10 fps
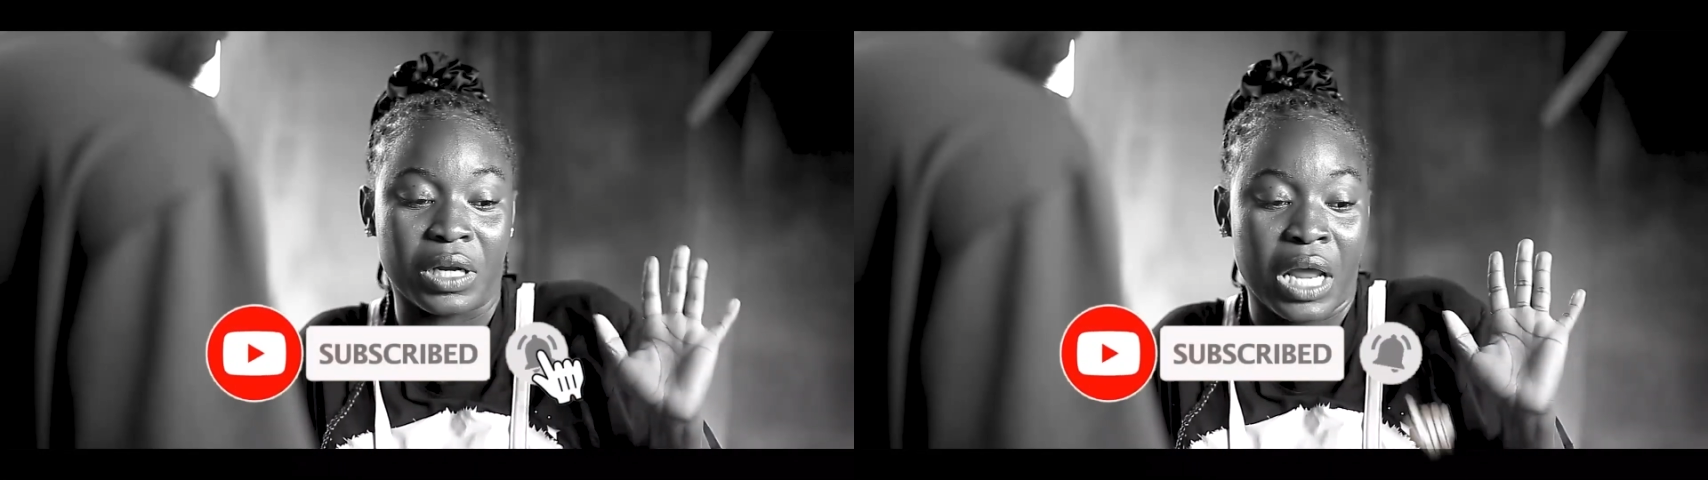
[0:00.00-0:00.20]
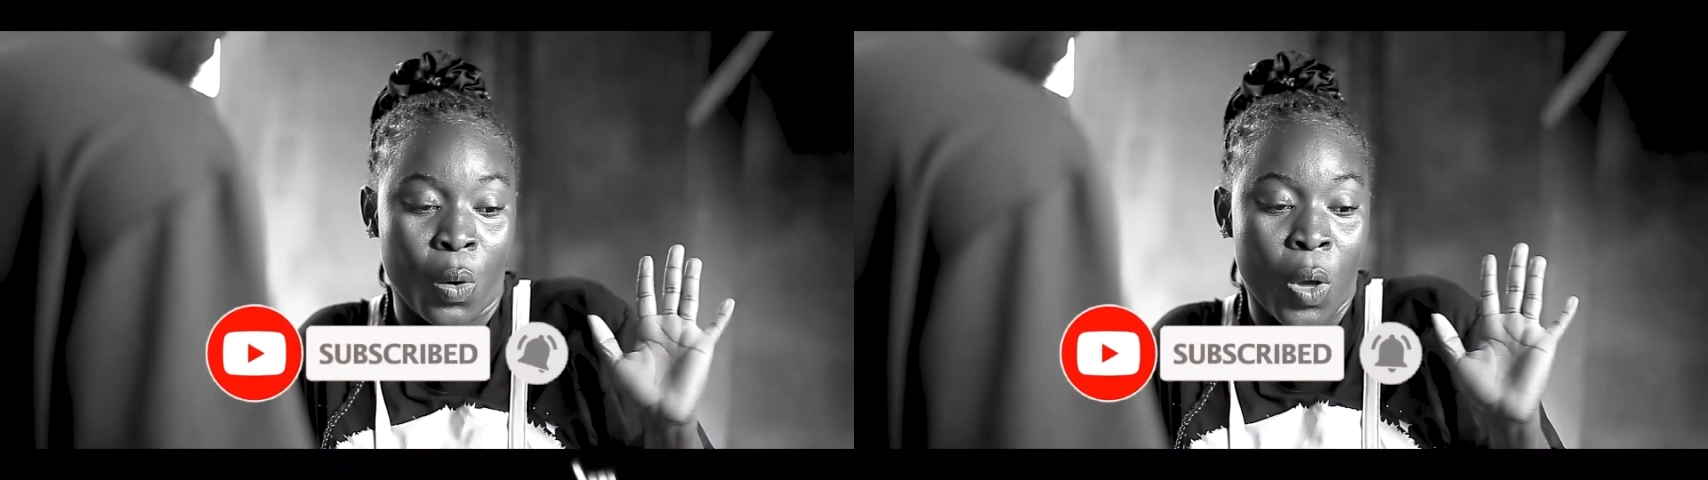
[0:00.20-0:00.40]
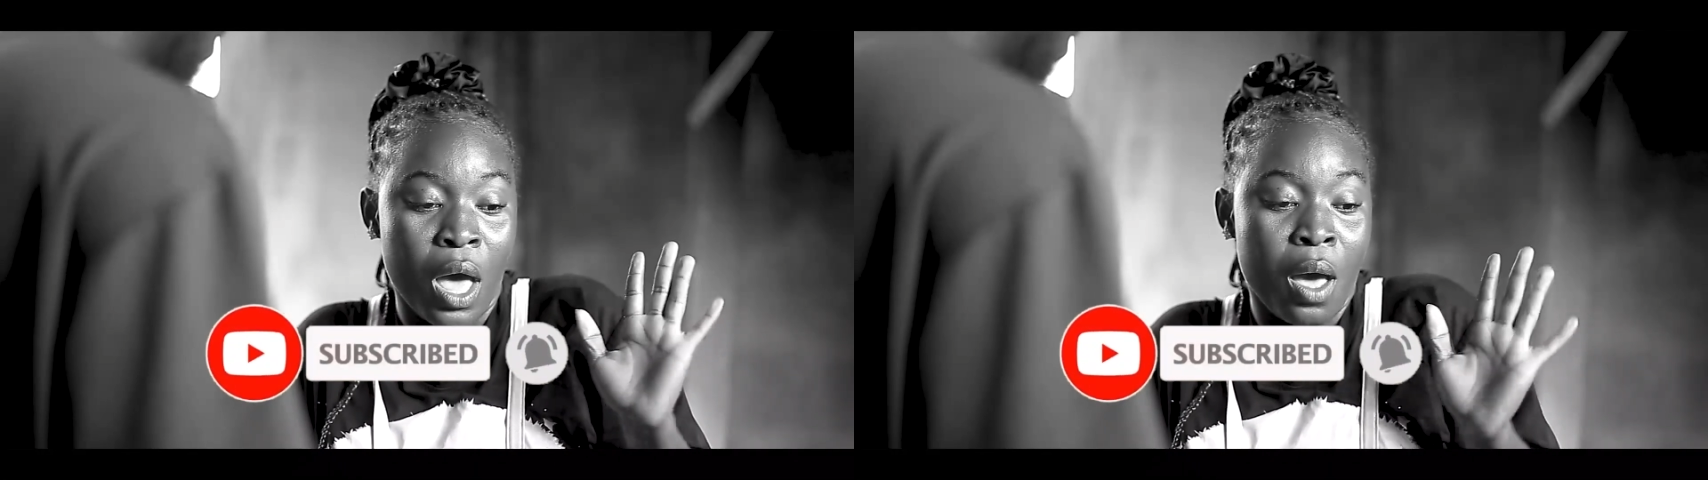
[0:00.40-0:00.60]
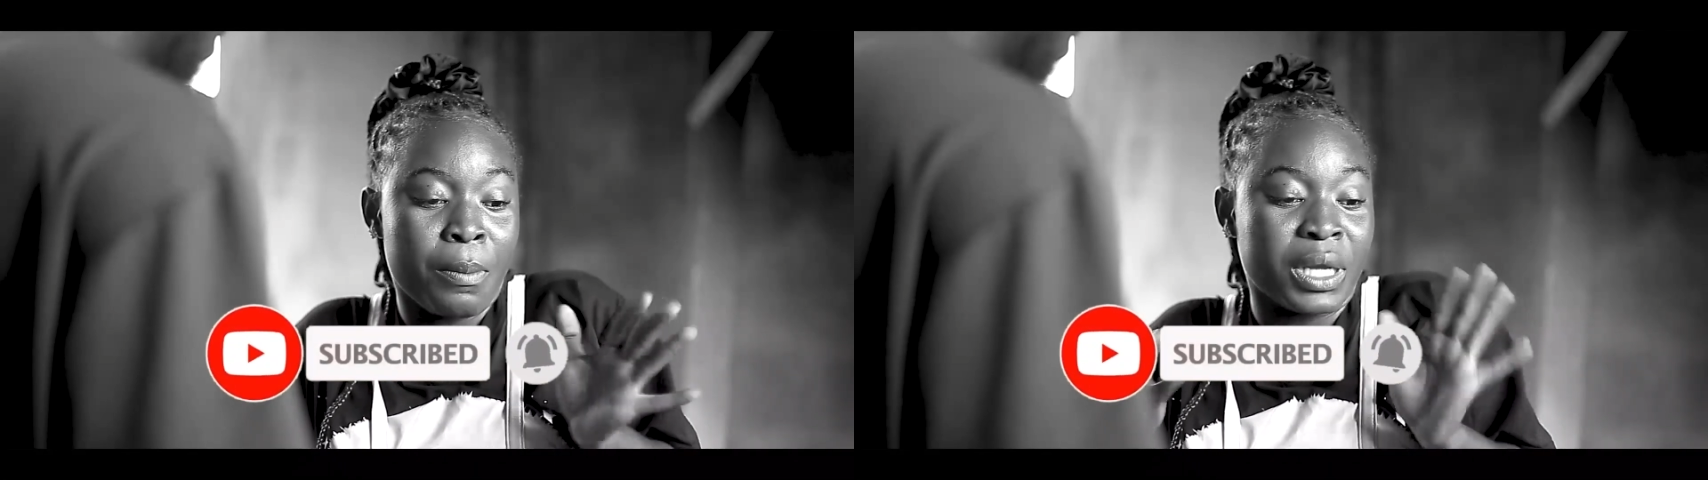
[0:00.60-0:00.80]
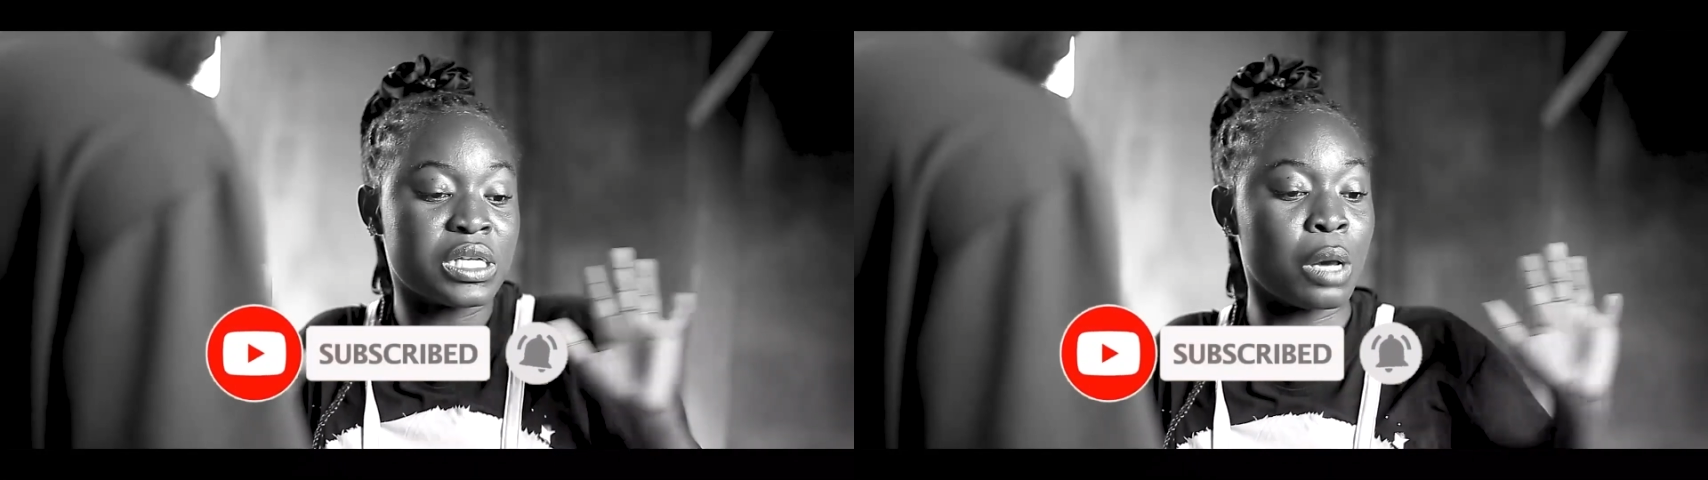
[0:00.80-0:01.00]
more than
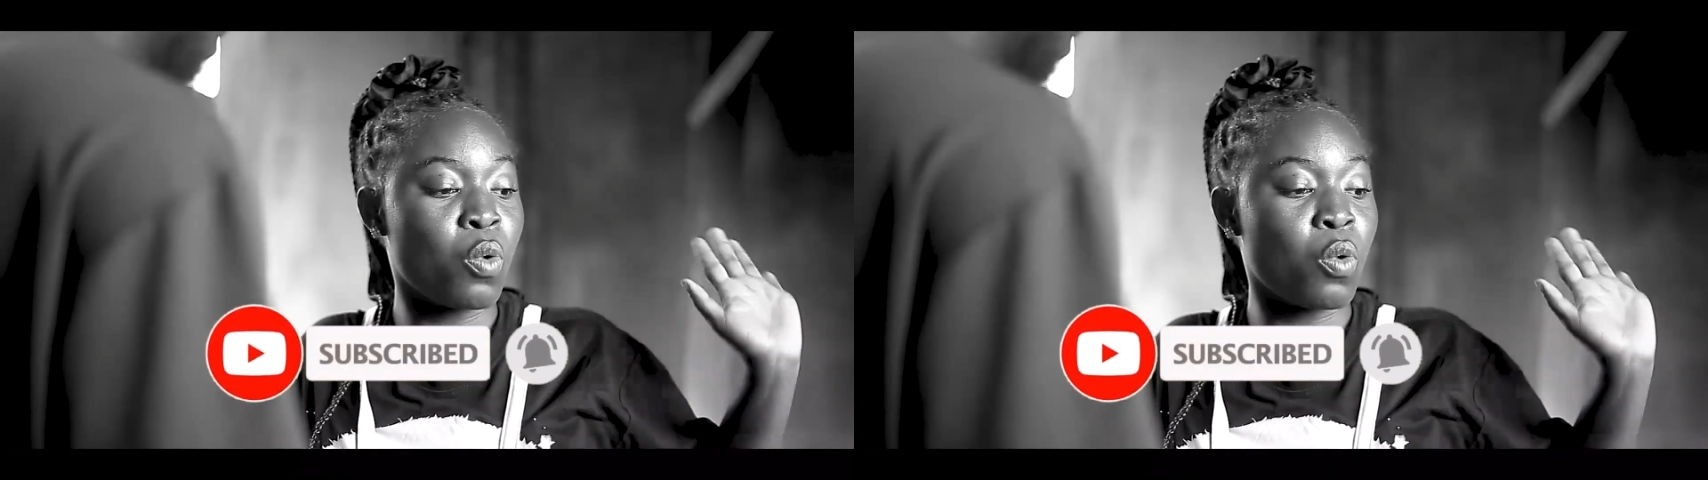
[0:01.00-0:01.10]
material